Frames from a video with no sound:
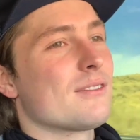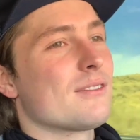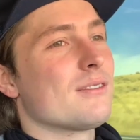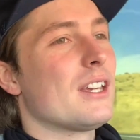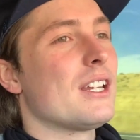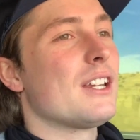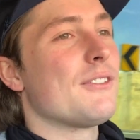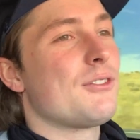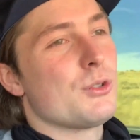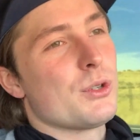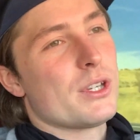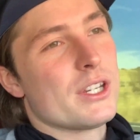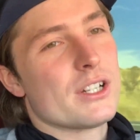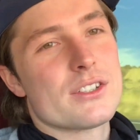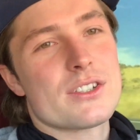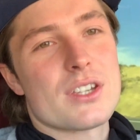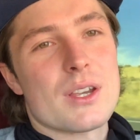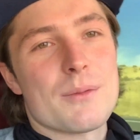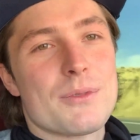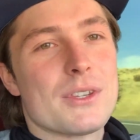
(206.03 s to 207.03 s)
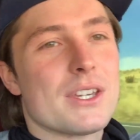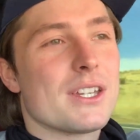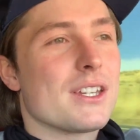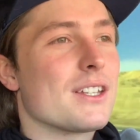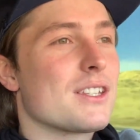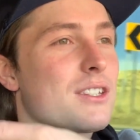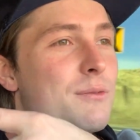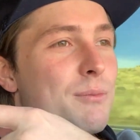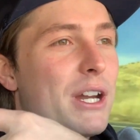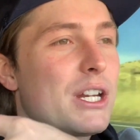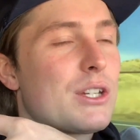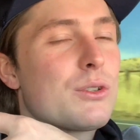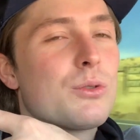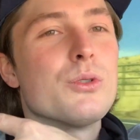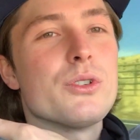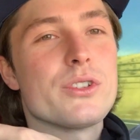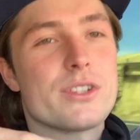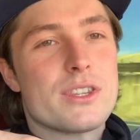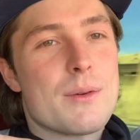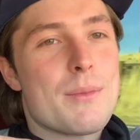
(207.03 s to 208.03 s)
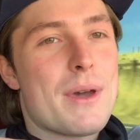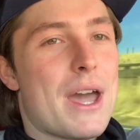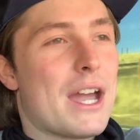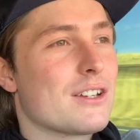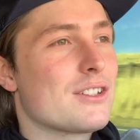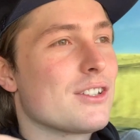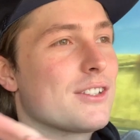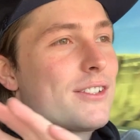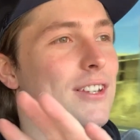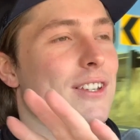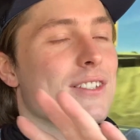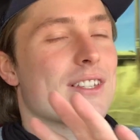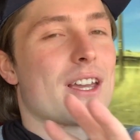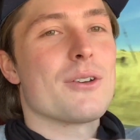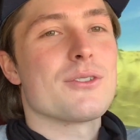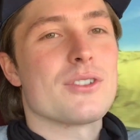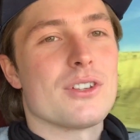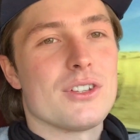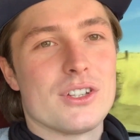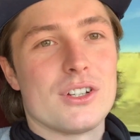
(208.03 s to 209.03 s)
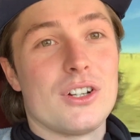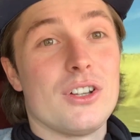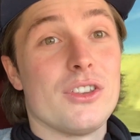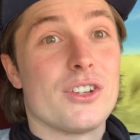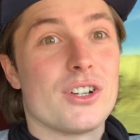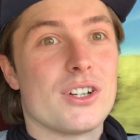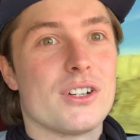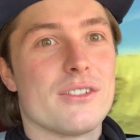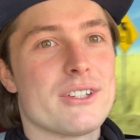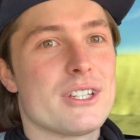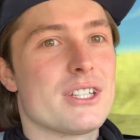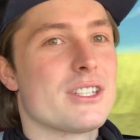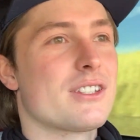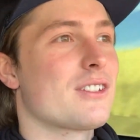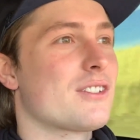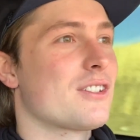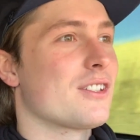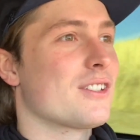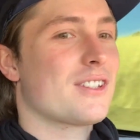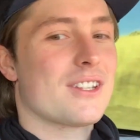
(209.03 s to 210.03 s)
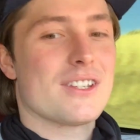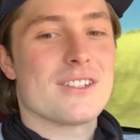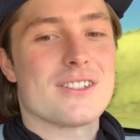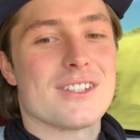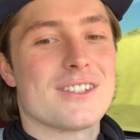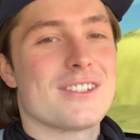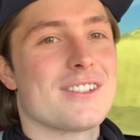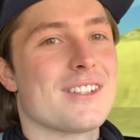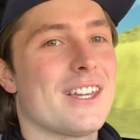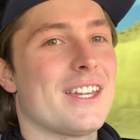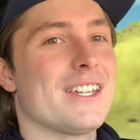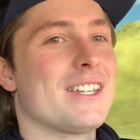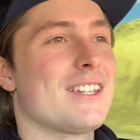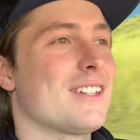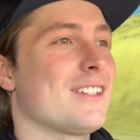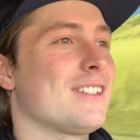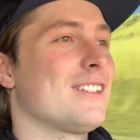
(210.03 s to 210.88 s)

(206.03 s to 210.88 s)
And if you hear something, it's my tools in the back, just because I was a little nervous, just because it's like,